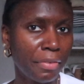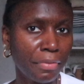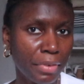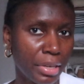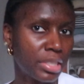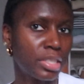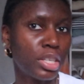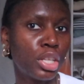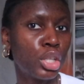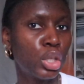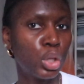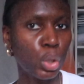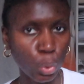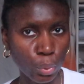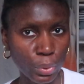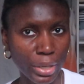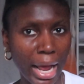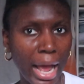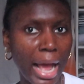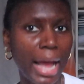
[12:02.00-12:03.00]
face
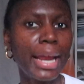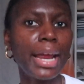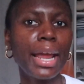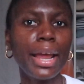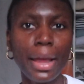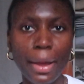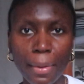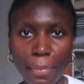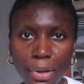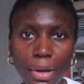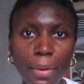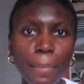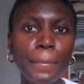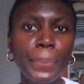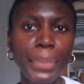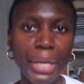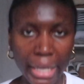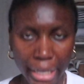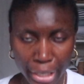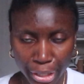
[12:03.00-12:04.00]
alone. I am a
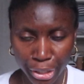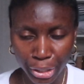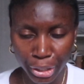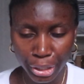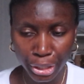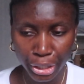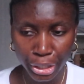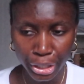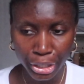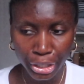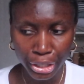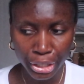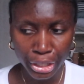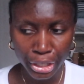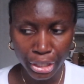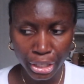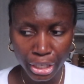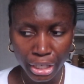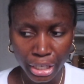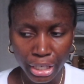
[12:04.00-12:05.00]
picker,
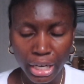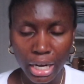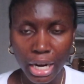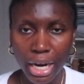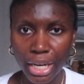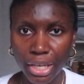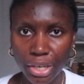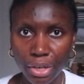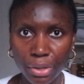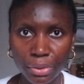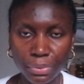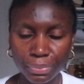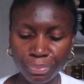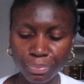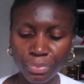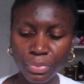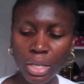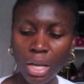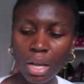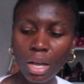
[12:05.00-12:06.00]
I know.
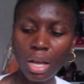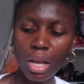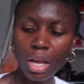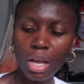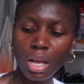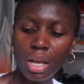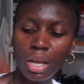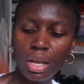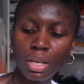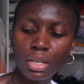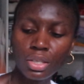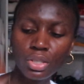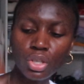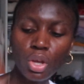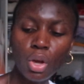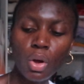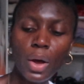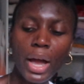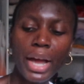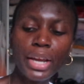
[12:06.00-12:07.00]

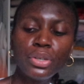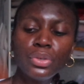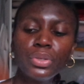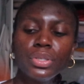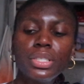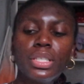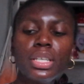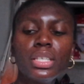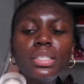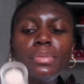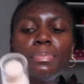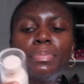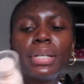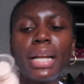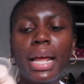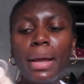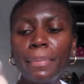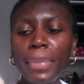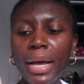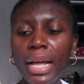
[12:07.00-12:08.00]
So I use this
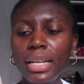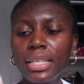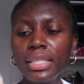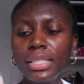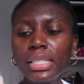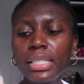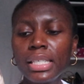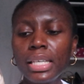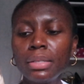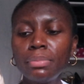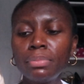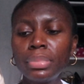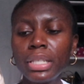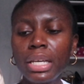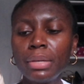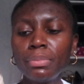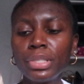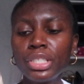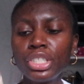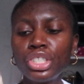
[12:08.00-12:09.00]
balancing
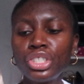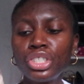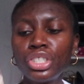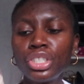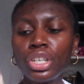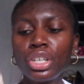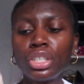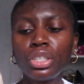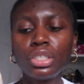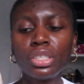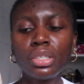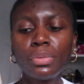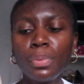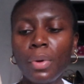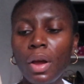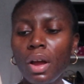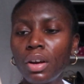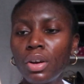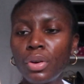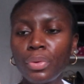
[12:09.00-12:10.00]
blemish
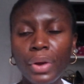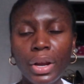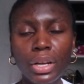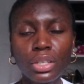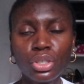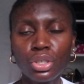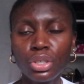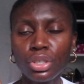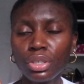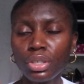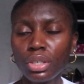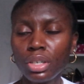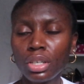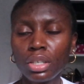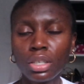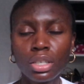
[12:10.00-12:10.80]
spot corrector.